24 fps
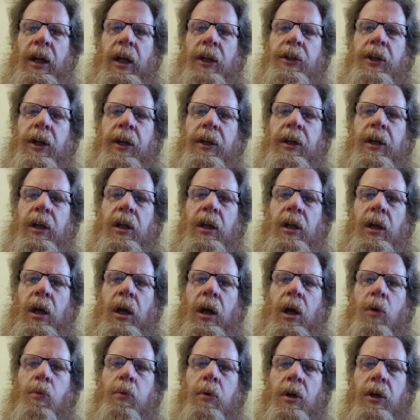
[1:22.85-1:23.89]
I take in
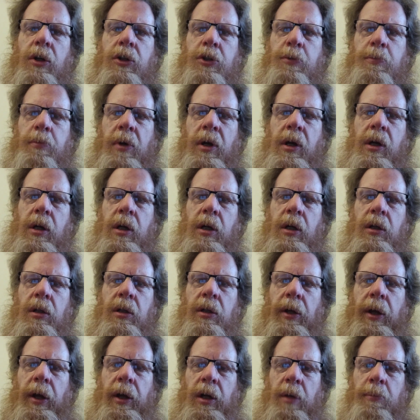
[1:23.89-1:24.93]
a work sprayer
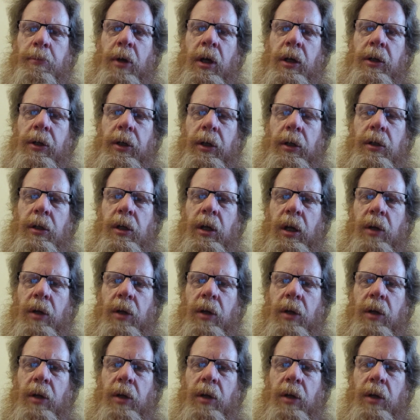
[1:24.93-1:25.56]
and a bucket.